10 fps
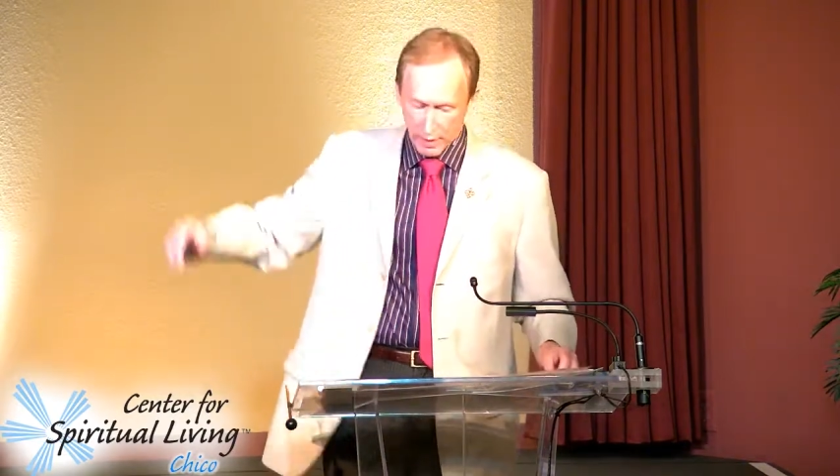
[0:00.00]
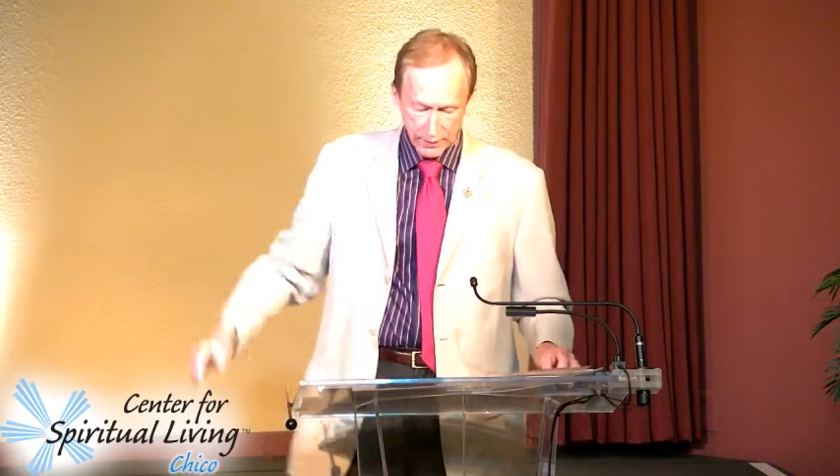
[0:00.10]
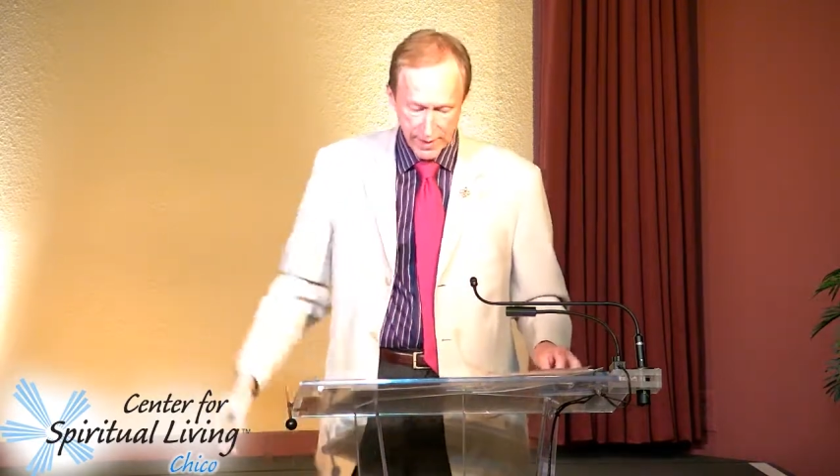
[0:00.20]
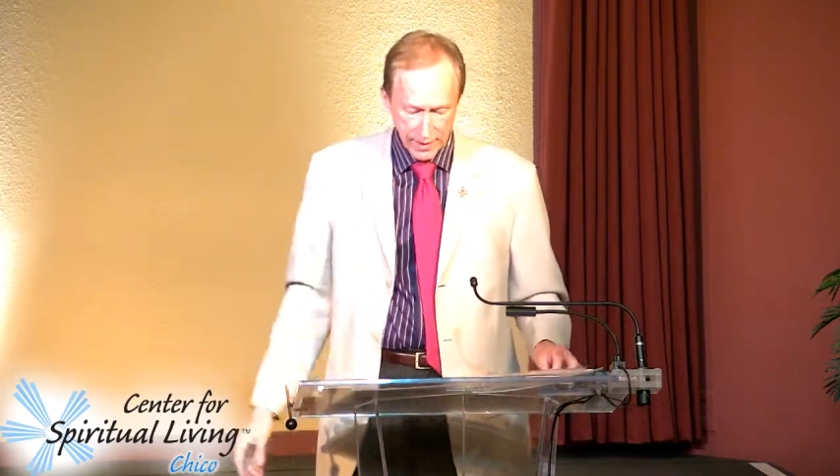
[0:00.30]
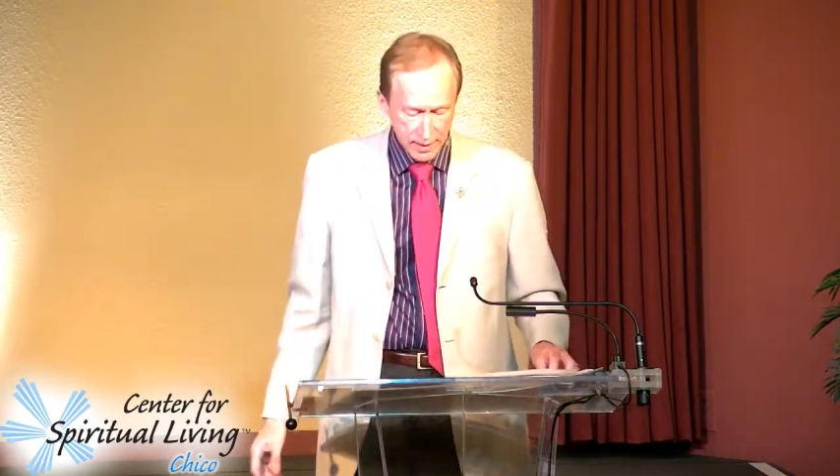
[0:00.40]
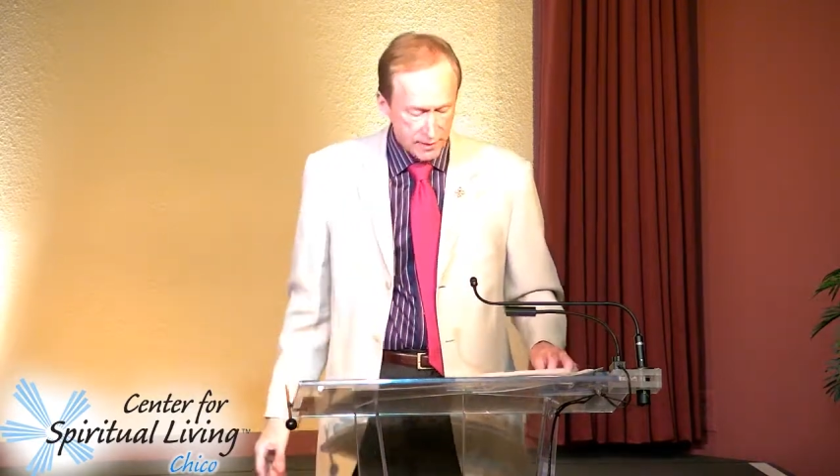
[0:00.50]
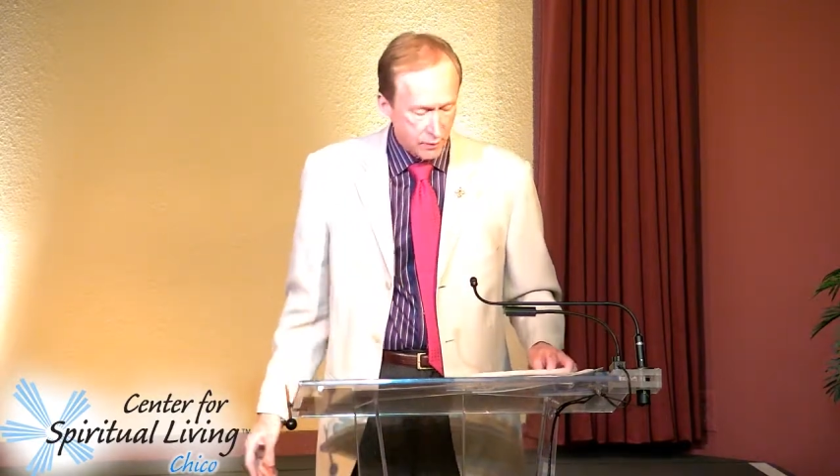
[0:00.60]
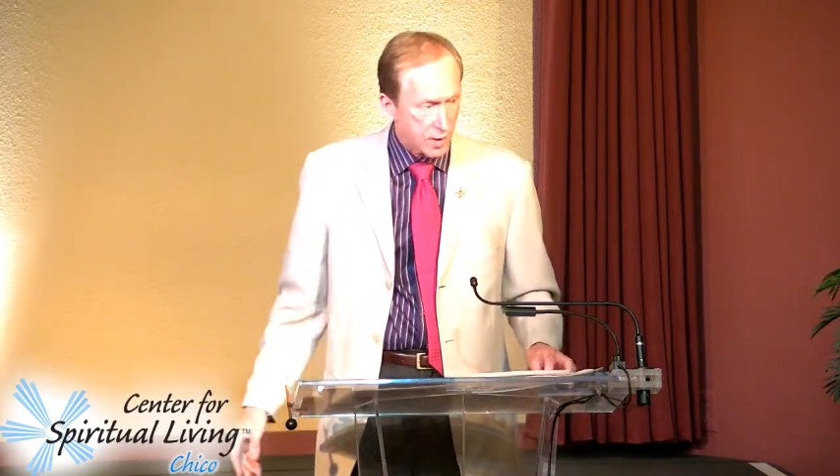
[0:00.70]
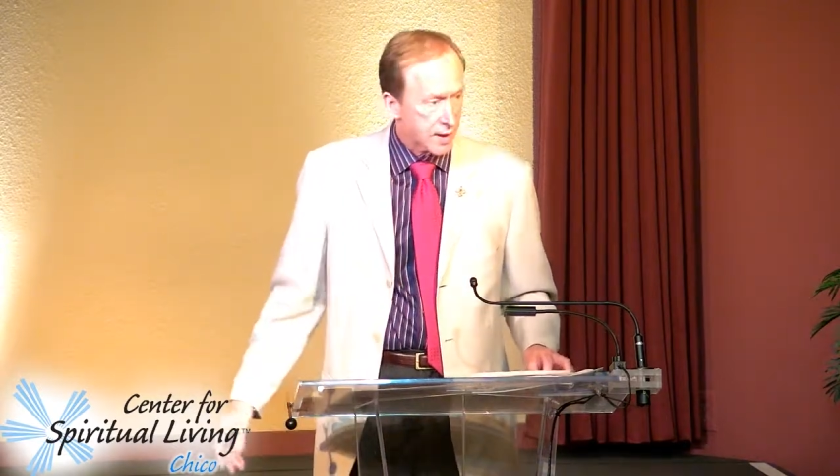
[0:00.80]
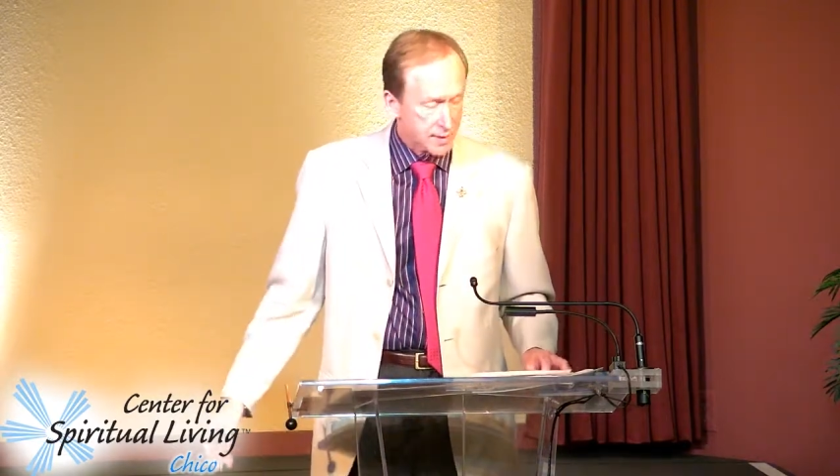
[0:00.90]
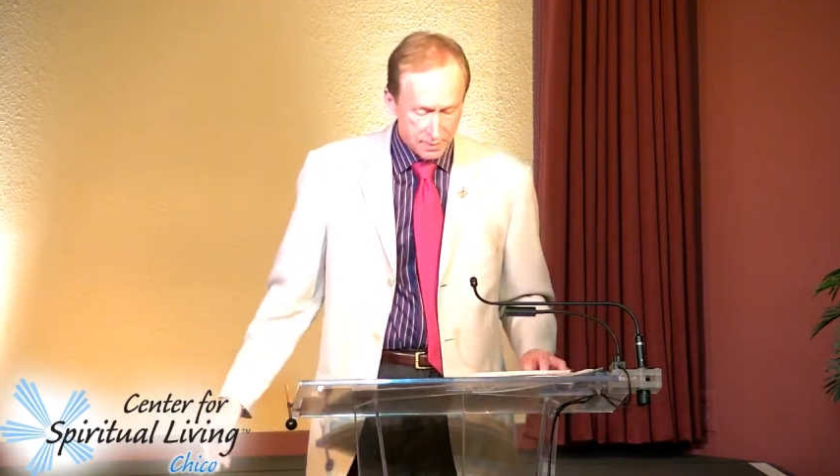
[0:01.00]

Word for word: that is for us.